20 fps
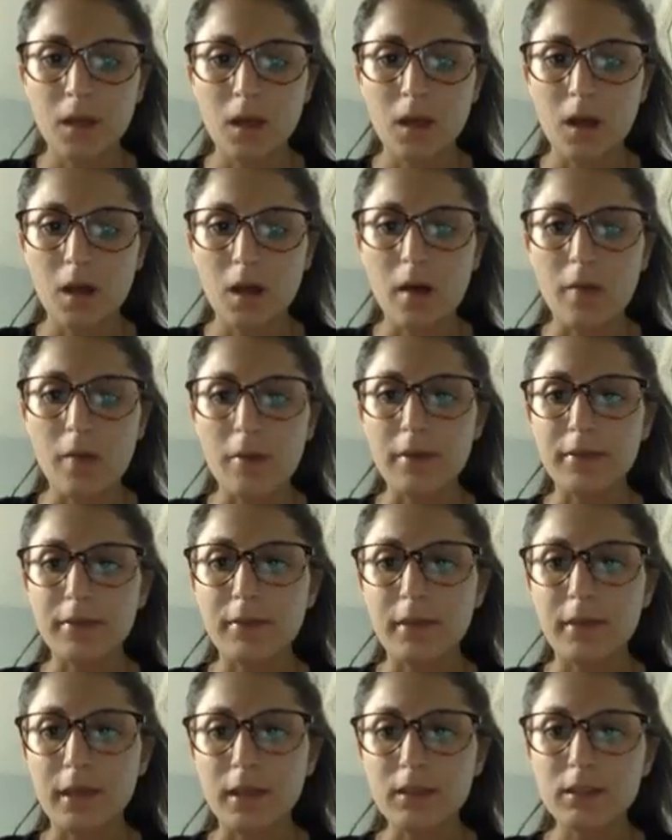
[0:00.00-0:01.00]

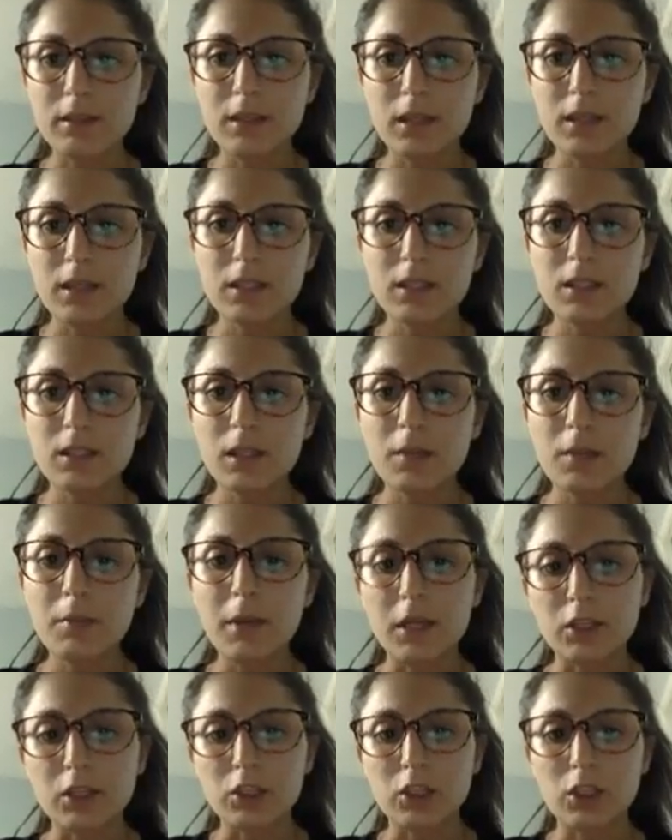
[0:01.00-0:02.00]
This is a
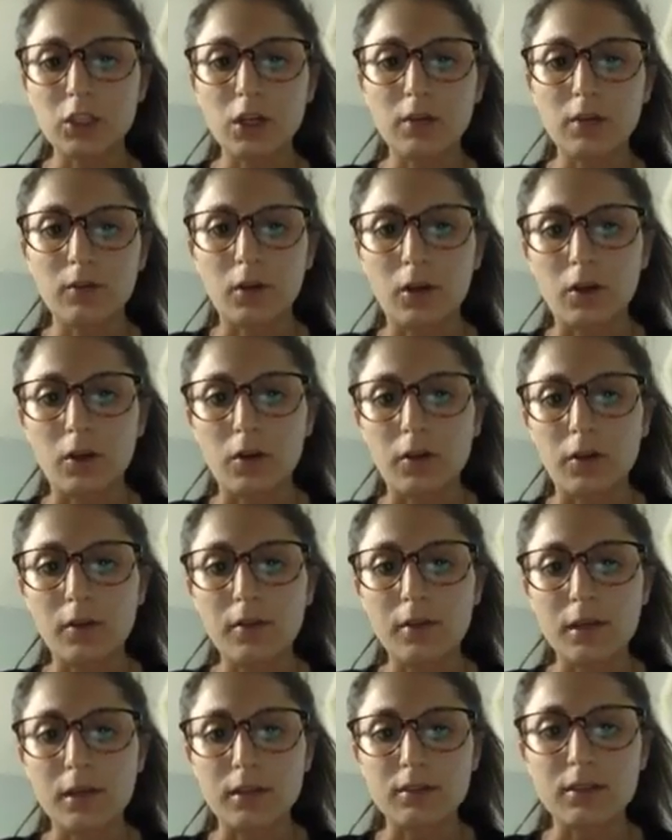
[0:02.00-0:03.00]
picture of all the
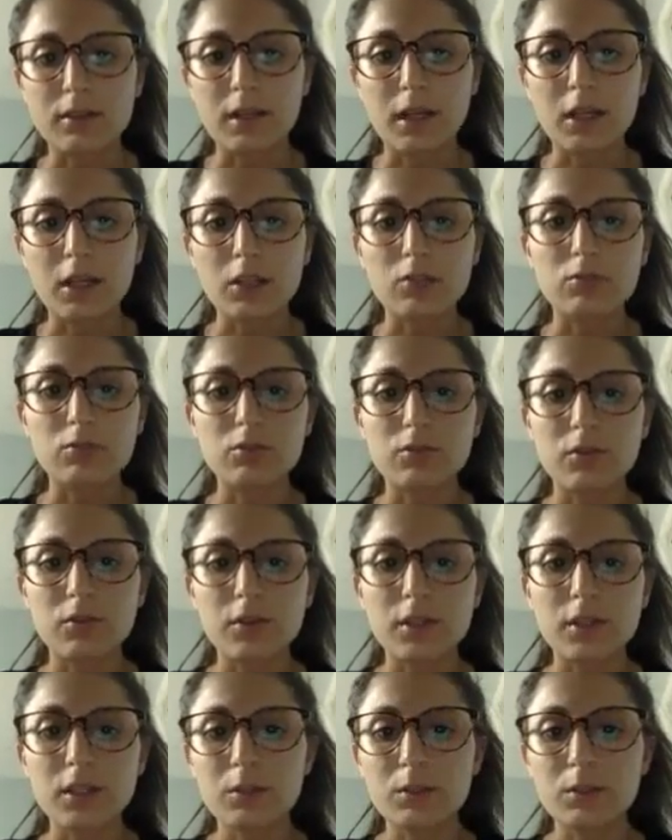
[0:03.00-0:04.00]
things that I used for
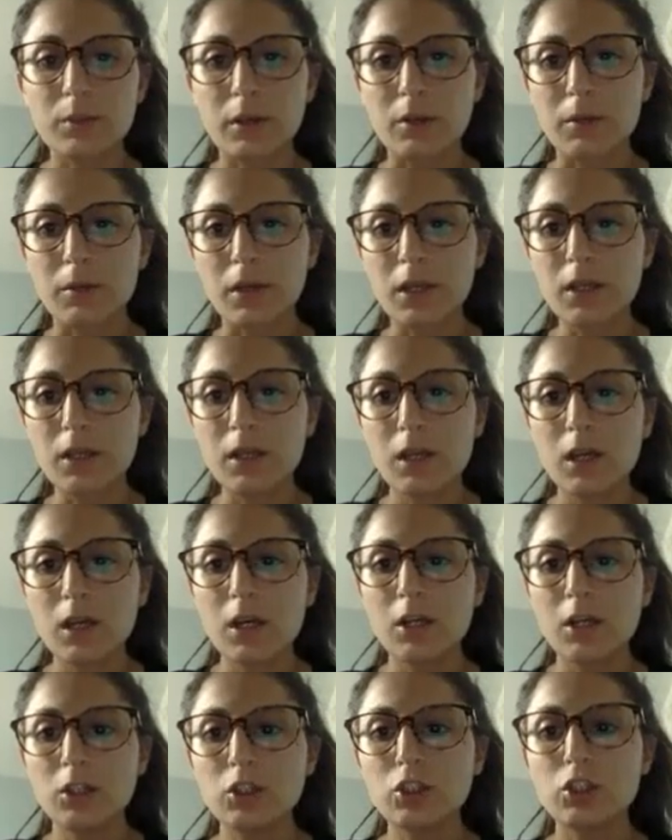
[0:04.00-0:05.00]
the experiment.
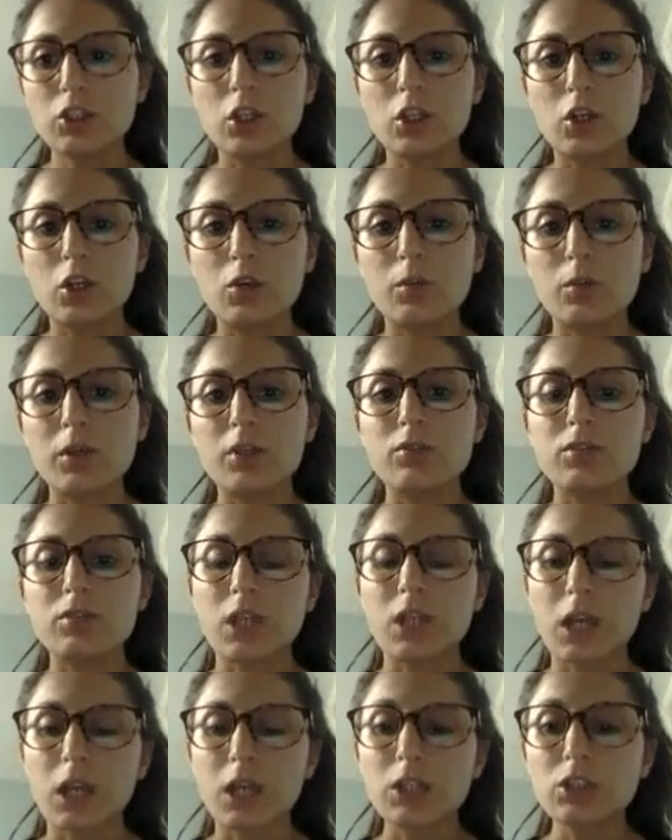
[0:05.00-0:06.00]
So we
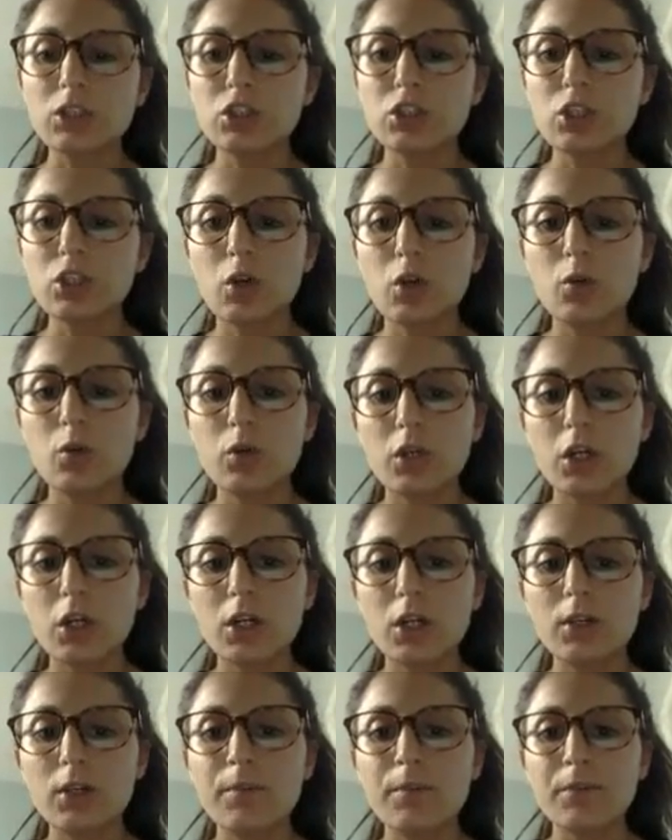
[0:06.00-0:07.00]
used ink
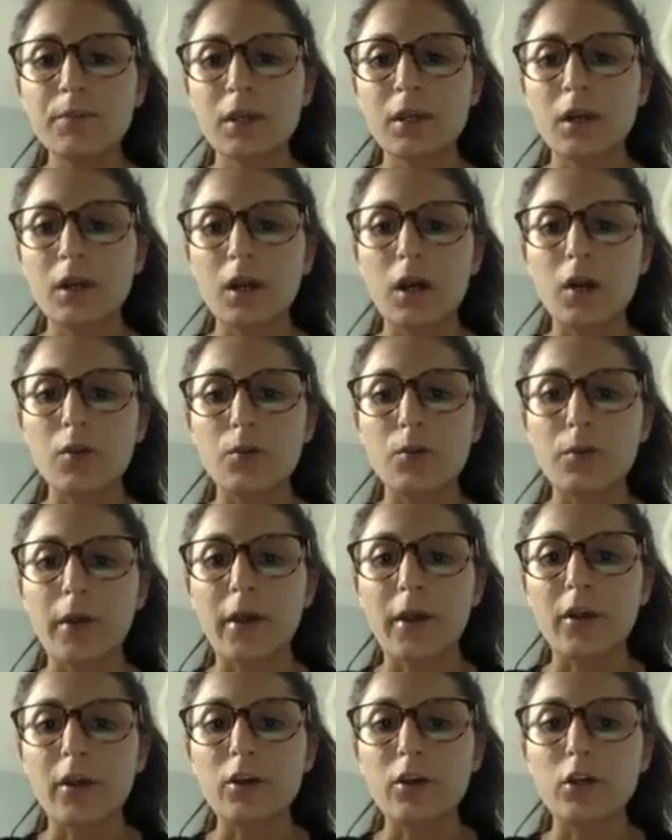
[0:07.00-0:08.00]
toner, a
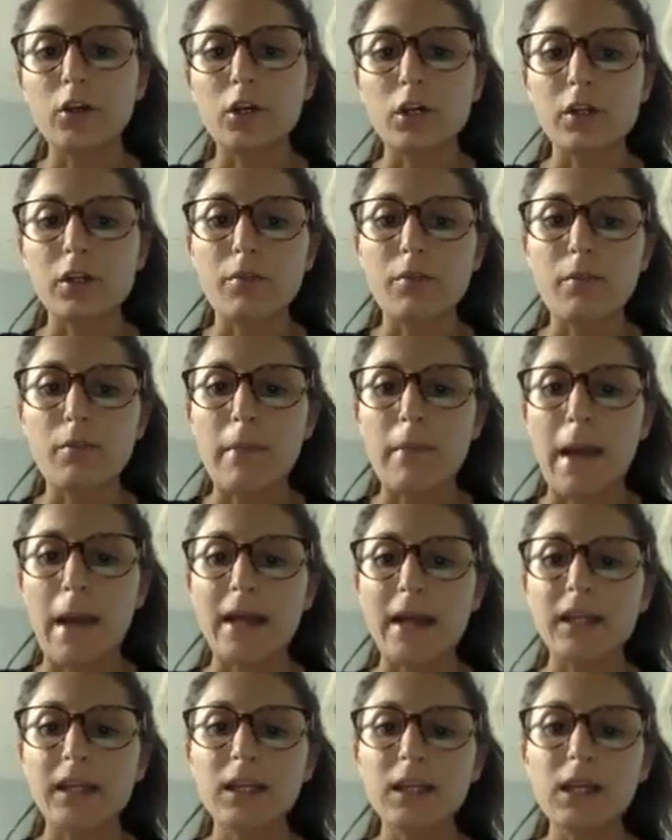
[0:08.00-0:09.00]
rare earth
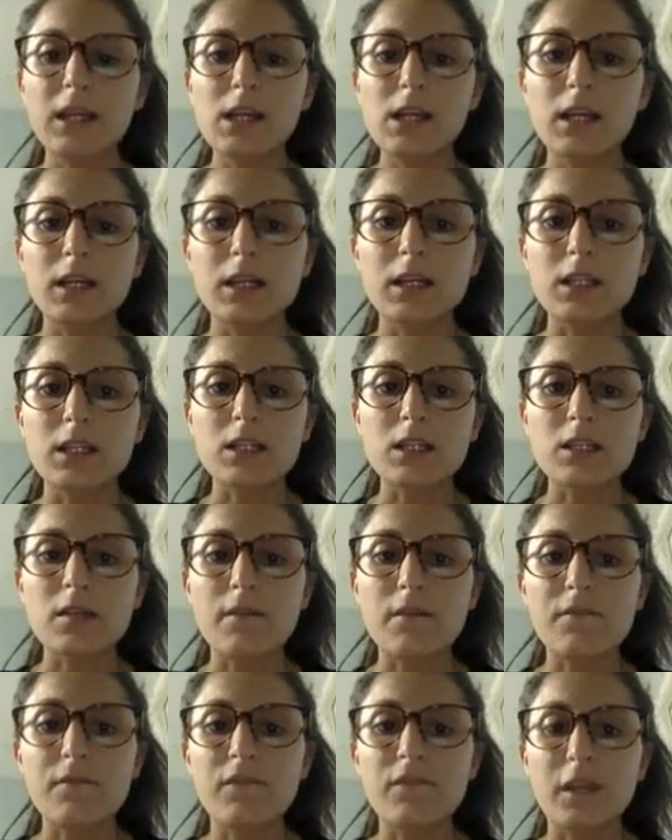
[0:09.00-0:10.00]
magnet, and
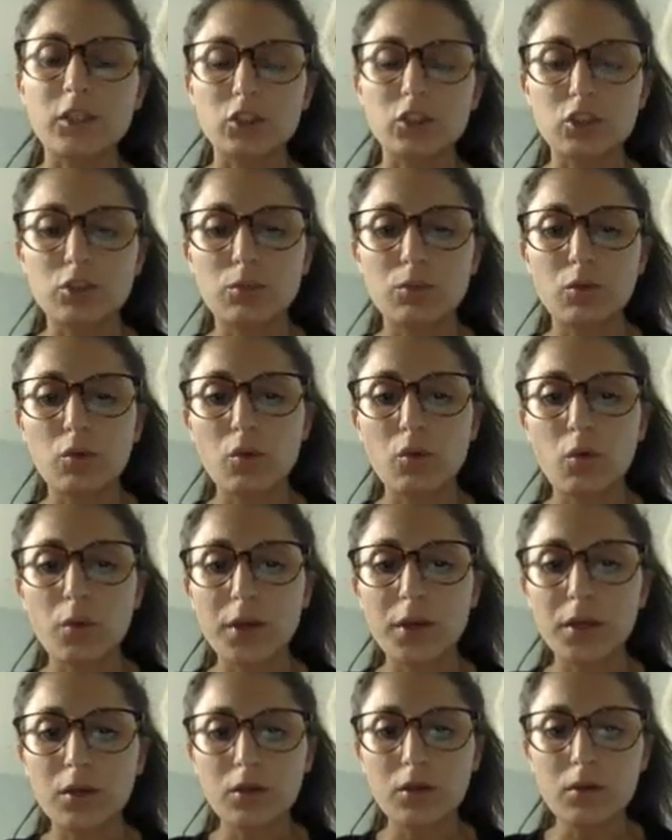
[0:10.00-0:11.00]
some vegetable
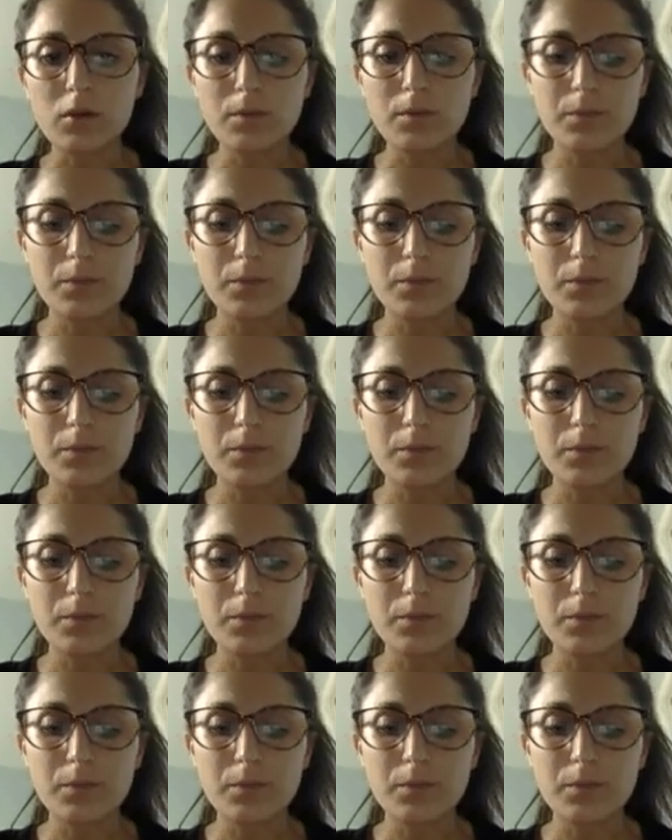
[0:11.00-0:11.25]
oil.